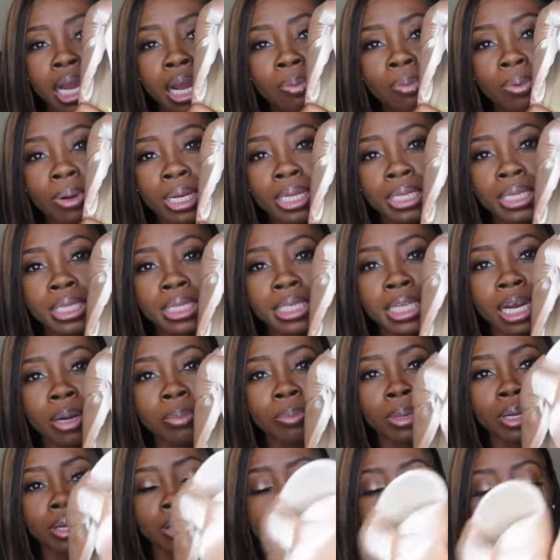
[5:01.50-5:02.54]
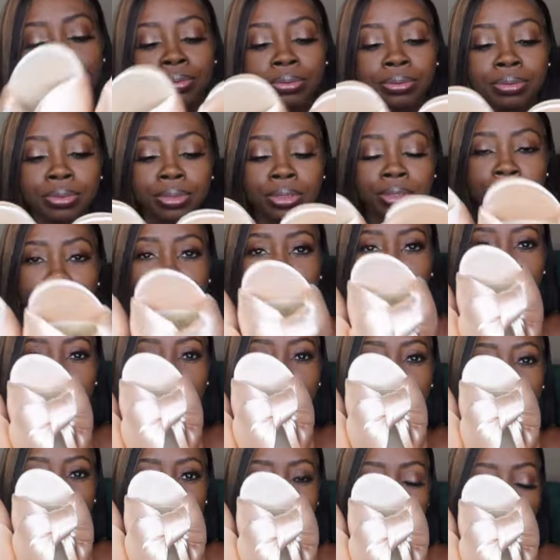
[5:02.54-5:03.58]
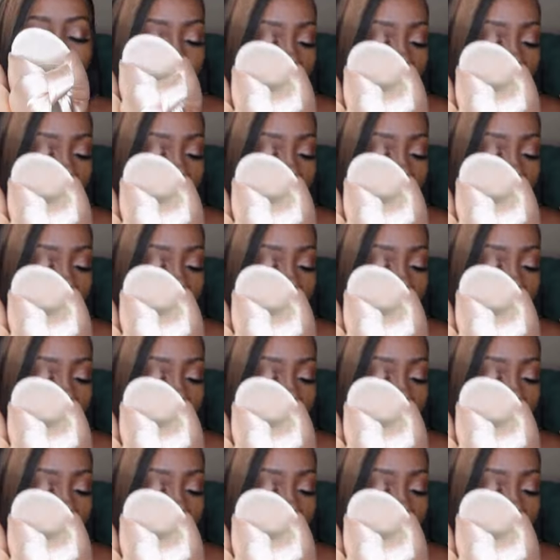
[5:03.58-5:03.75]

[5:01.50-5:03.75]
I will link it down below as